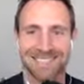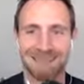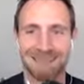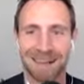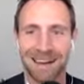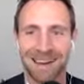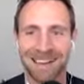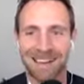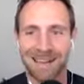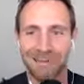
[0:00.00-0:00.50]

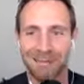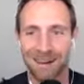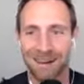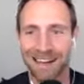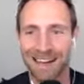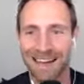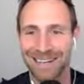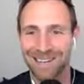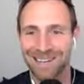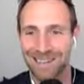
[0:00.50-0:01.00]
My
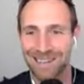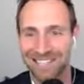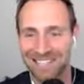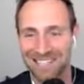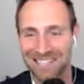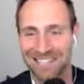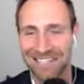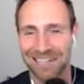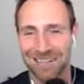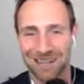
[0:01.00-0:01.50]
address
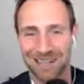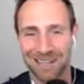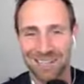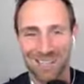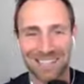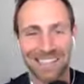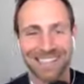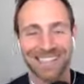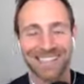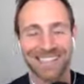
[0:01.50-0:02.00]
is
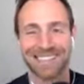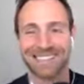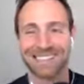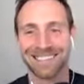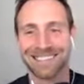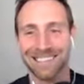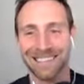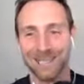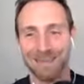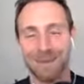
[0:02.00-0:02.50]
strictly hidden.
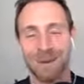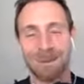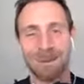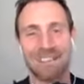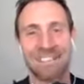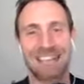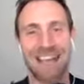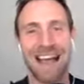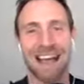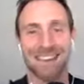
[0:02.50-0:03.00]
It's been
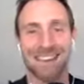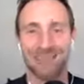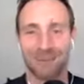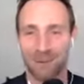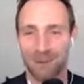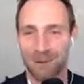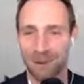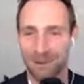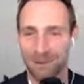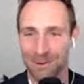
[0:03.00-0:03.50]
redacted
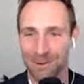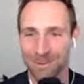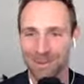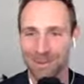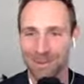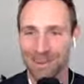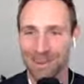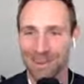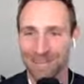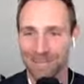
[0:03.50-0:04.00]
from all official
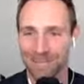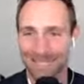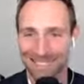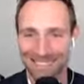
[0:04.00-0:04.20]
documents.